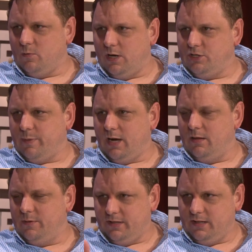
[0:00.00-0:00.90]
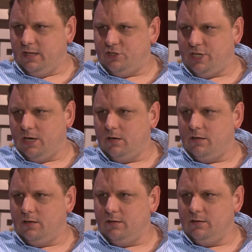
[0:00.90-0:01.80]
Why'd you buy them? Is well, it so, shared
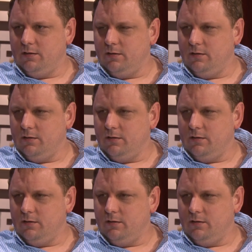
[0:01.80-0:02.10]
so, the, so, here's